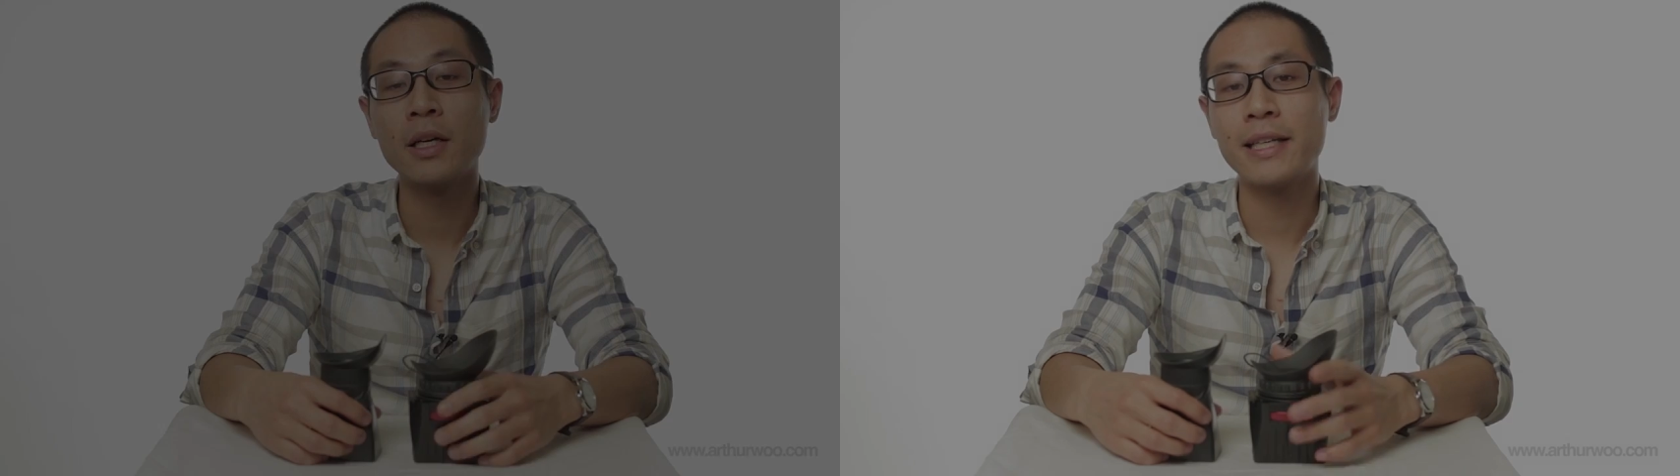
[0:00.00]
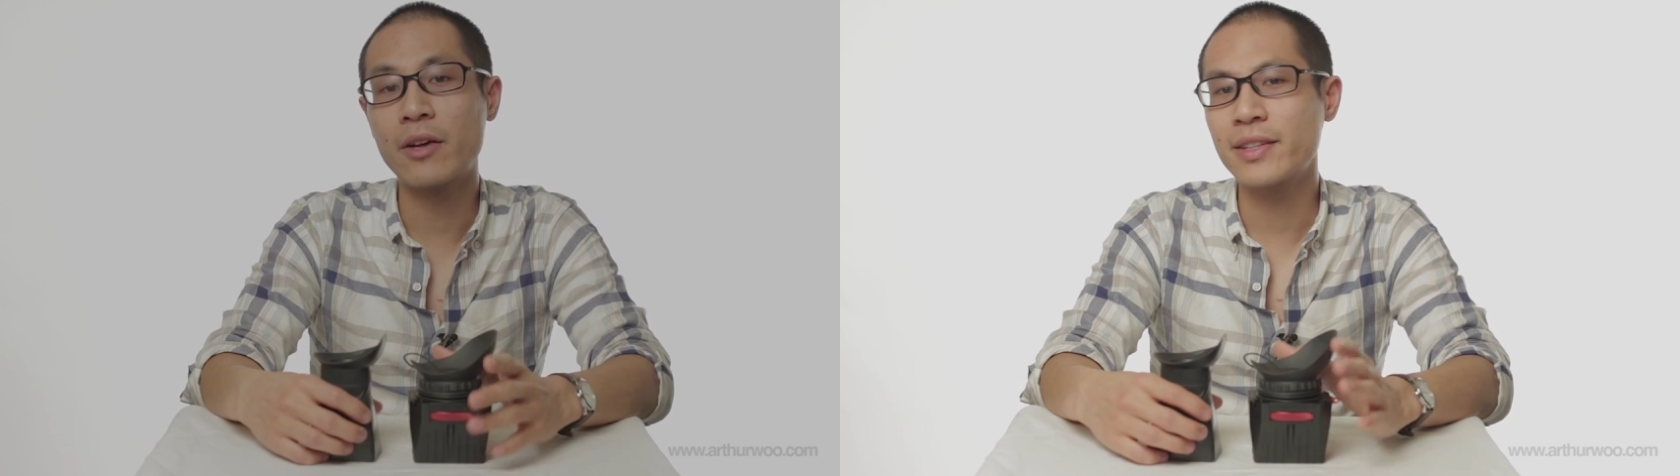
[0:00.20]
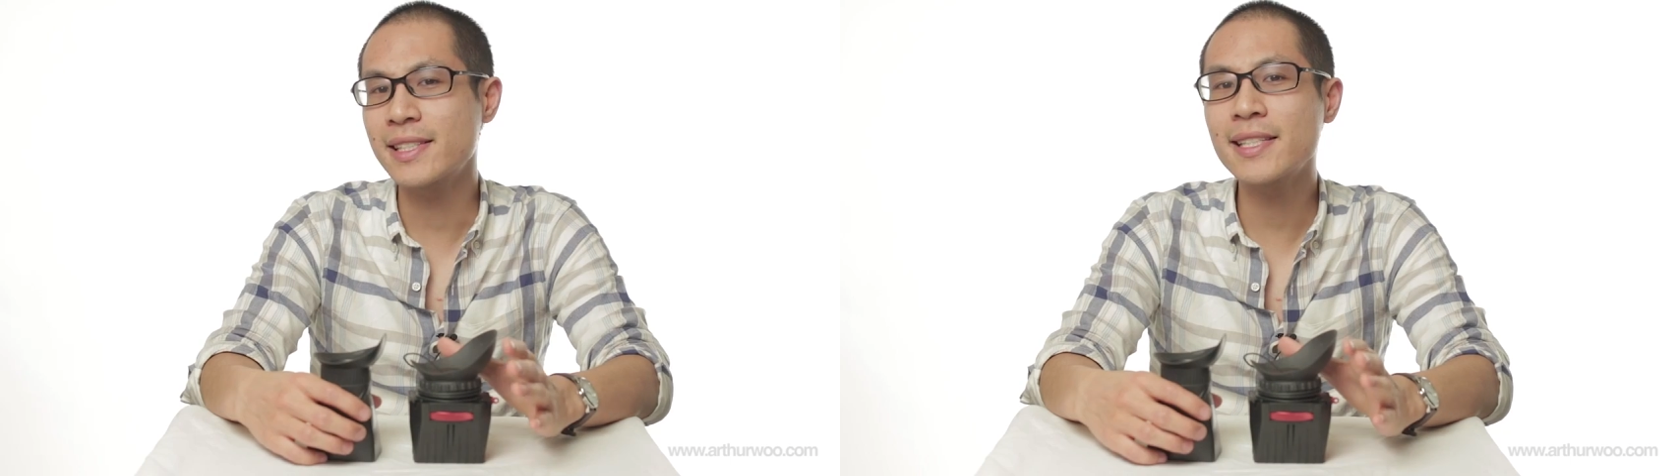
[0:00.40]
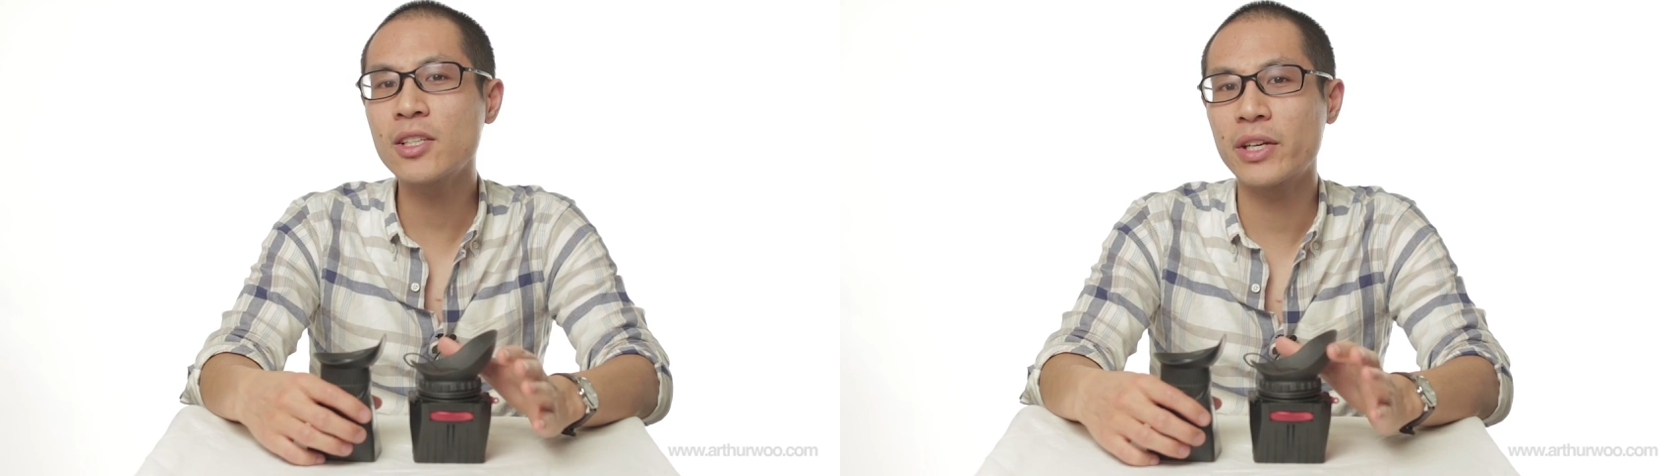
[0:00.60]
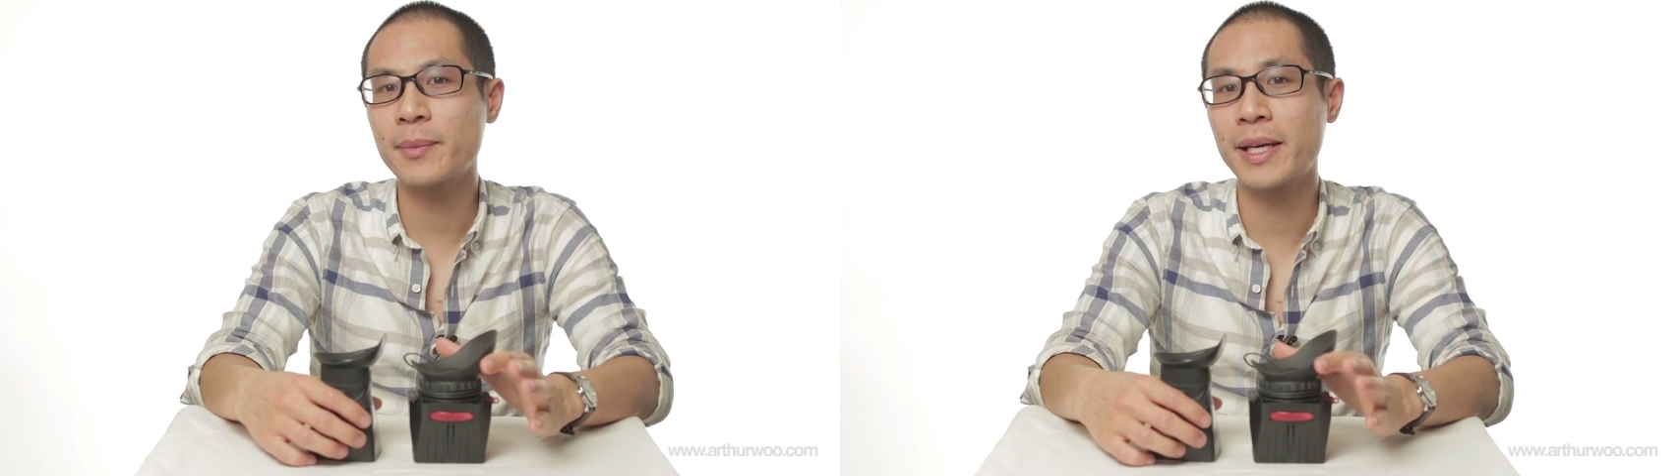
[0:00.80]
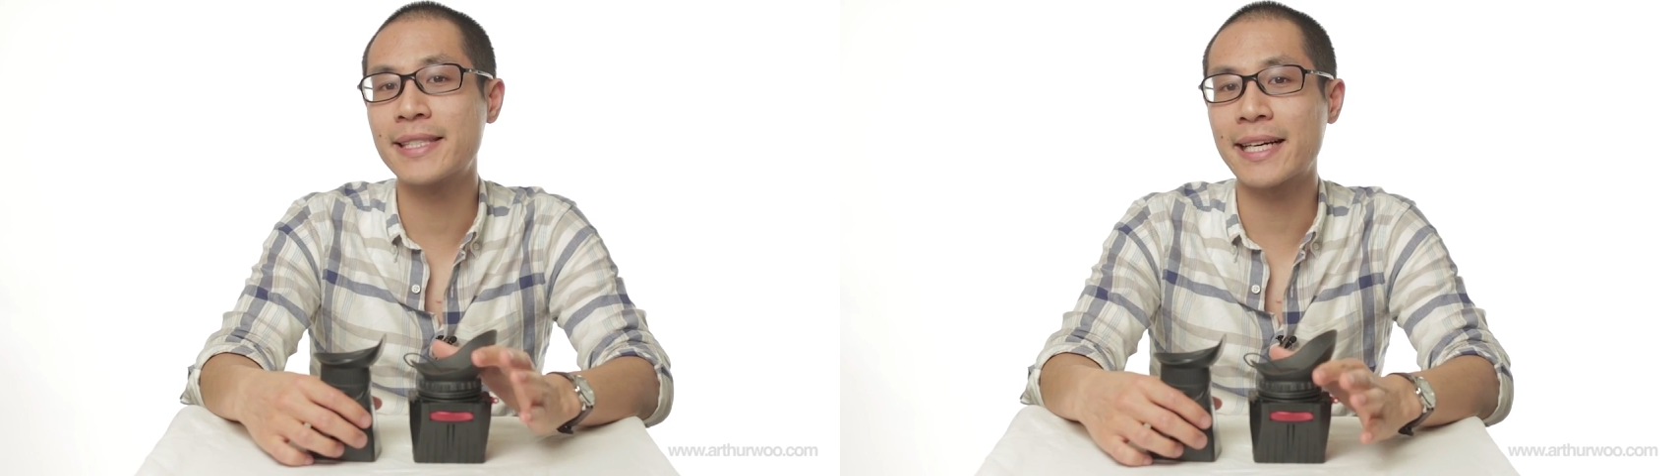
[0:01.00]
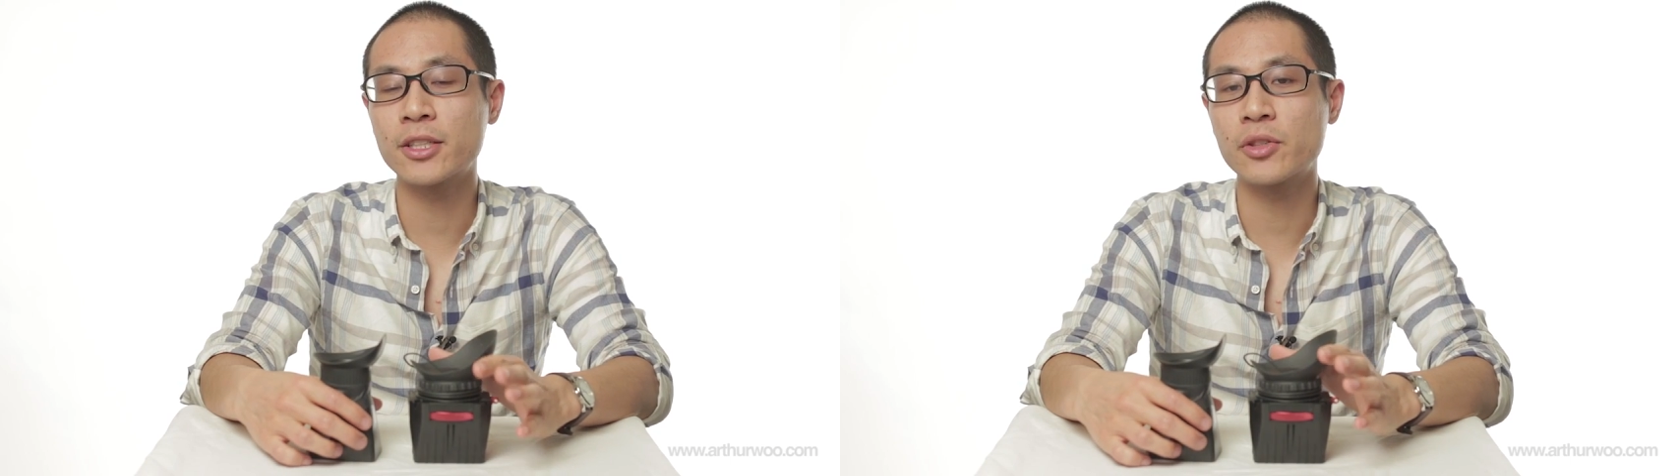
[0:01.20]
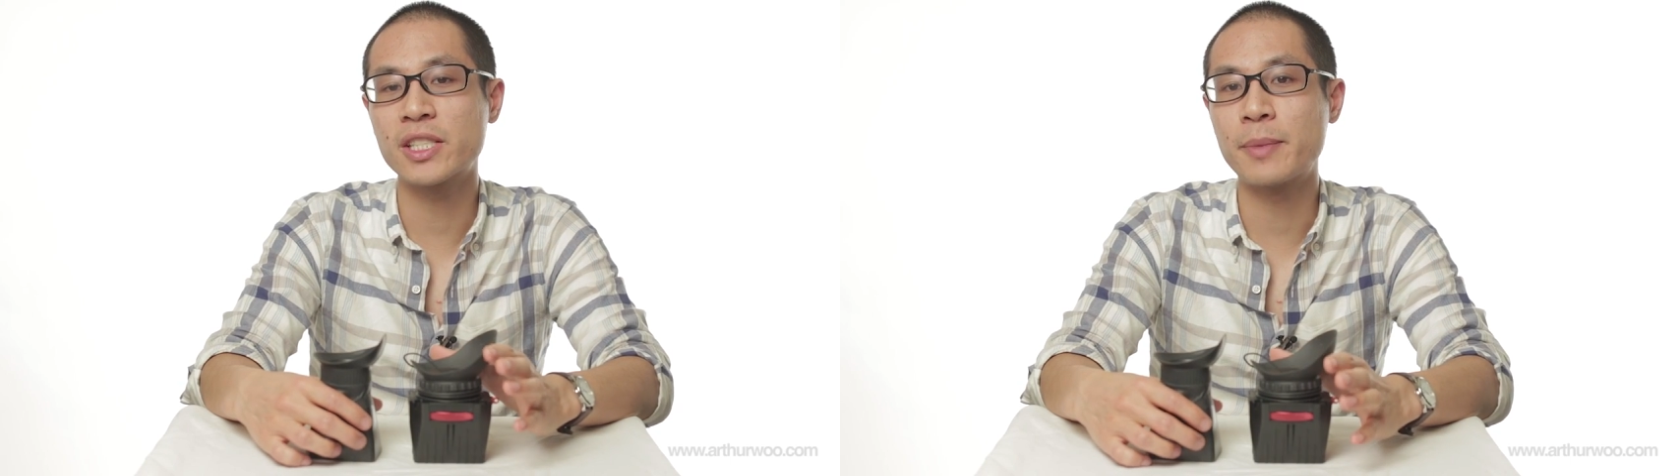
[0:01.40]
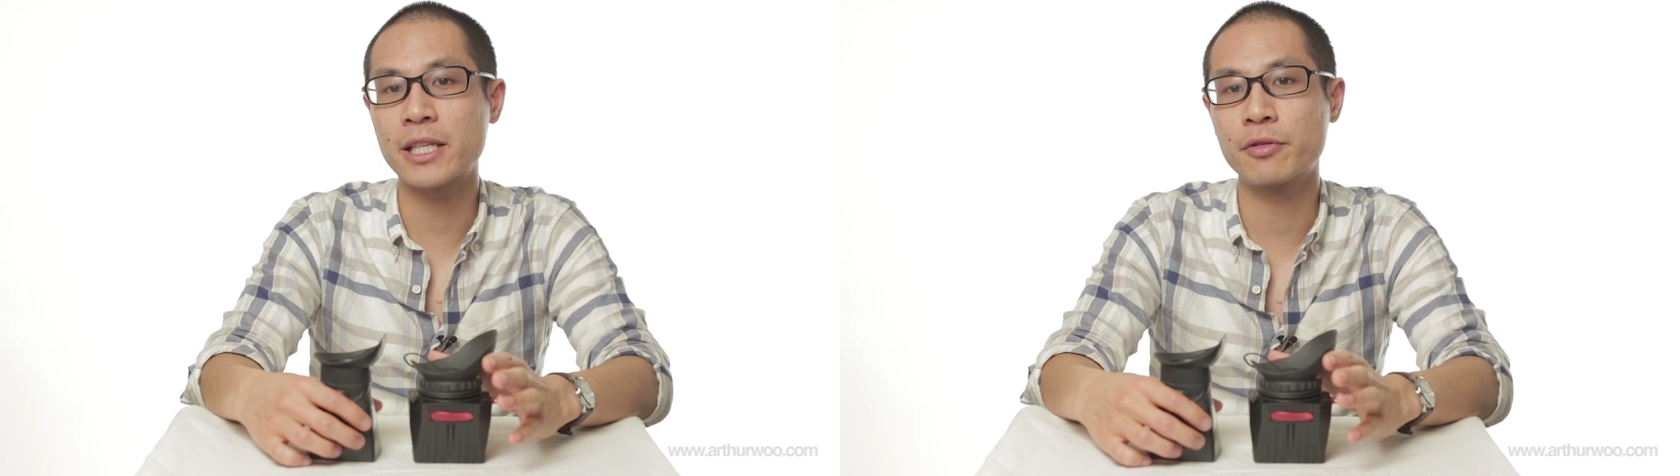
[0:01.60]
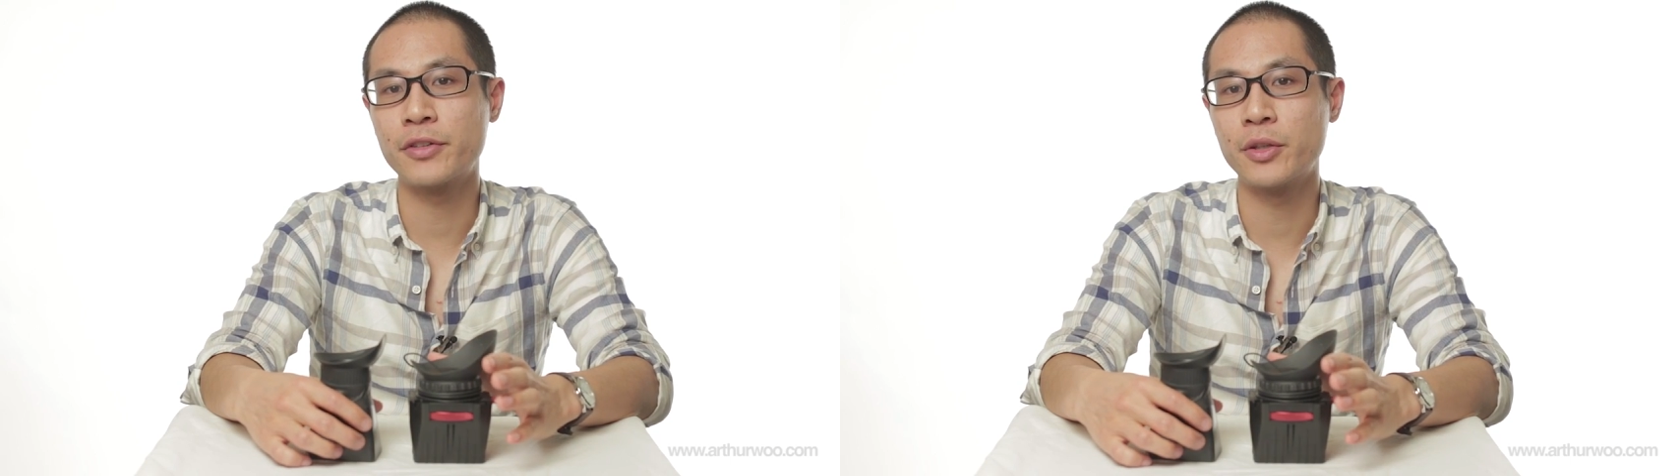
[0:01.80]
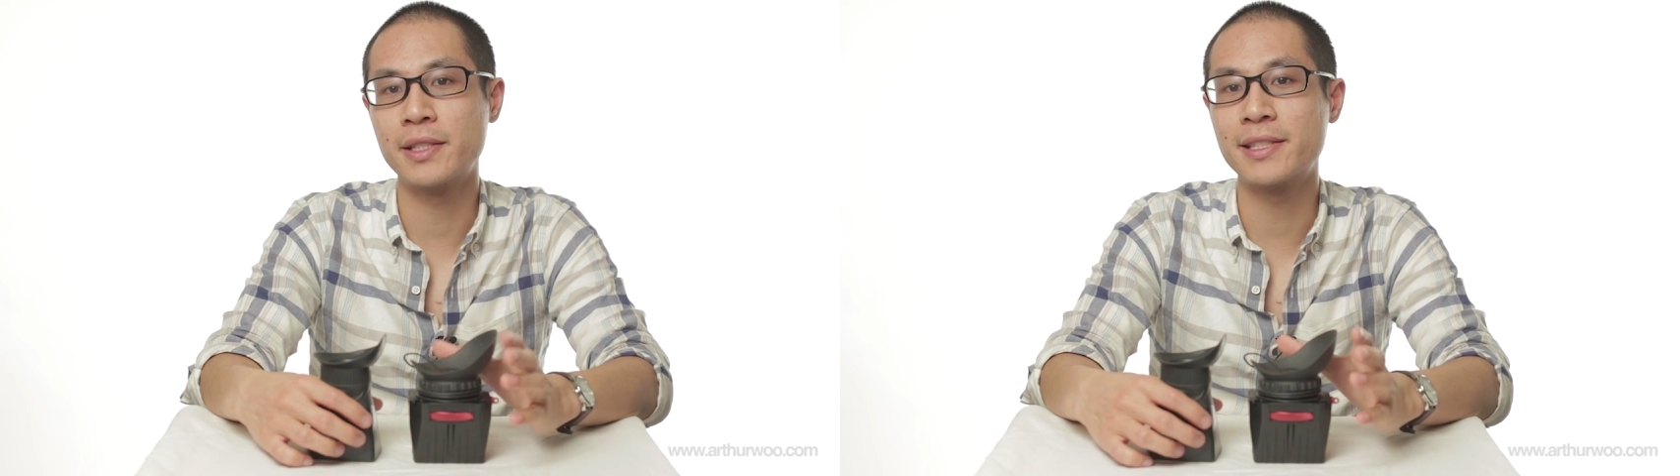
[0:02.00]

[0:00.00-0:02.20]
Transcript: Now, this isn't going to be a technical specs review to